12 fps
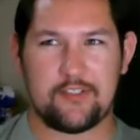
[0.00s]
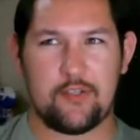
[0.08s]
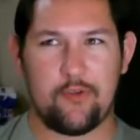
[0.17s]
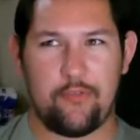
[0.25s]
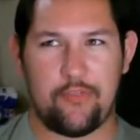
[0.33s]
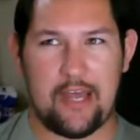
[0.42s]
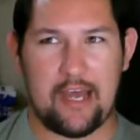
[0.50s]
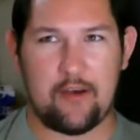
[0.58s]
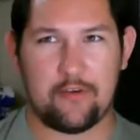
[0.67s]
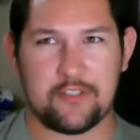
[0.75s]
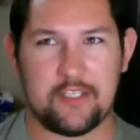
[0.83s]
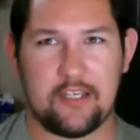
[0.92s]

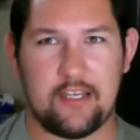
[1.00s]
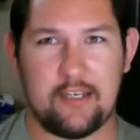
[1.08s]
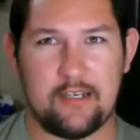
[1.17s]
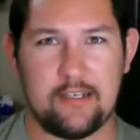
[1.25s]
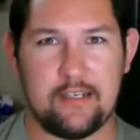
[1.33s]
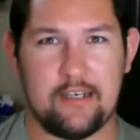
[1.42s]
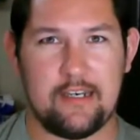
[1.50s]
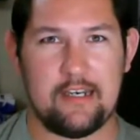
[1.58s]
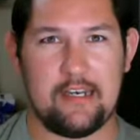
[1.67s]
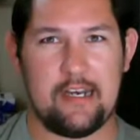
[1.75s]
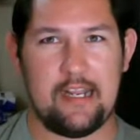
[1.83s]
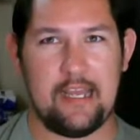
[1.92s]

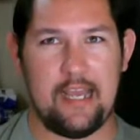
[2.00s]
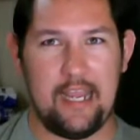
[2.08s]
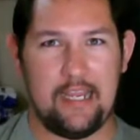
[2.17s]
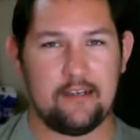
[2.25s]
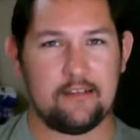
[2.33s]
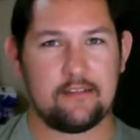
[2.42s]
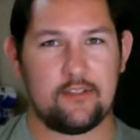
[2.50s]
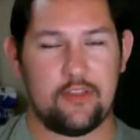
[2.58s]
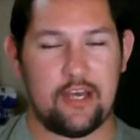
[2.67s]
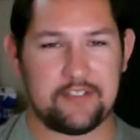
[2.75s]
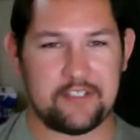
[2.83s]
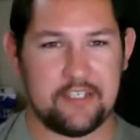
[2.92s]
2008,
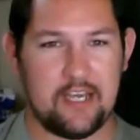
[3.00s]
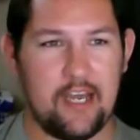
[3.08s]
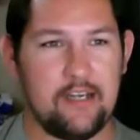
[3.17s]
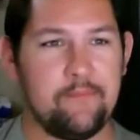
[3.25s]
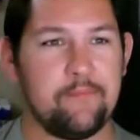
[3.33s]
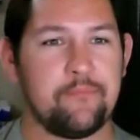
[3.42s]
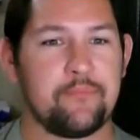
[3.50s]
2009.